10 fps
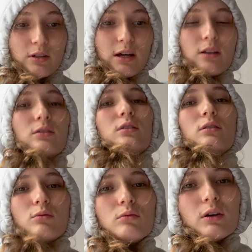And you
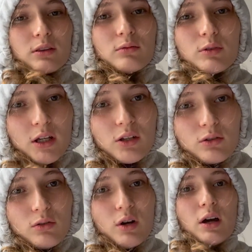know what we can
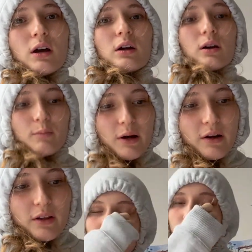do?
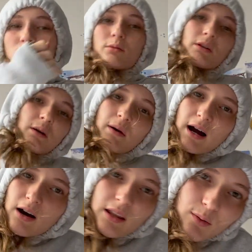Compare them. Or something about
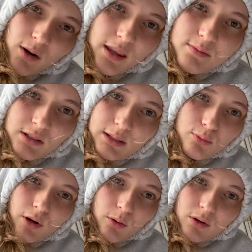how like one of them's a
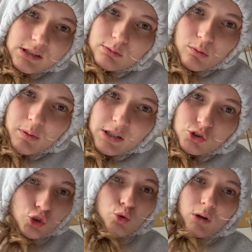liberator, one's a
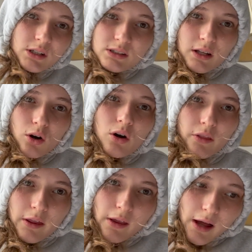repressor. To what extent are
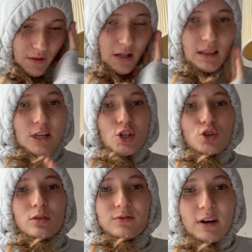they that? Let's just
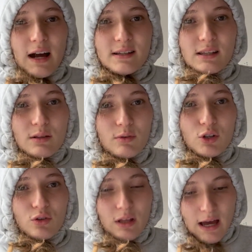do the facts and then we can
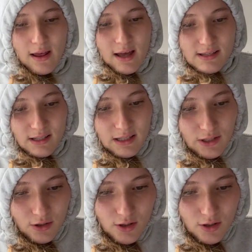do the analyzing later.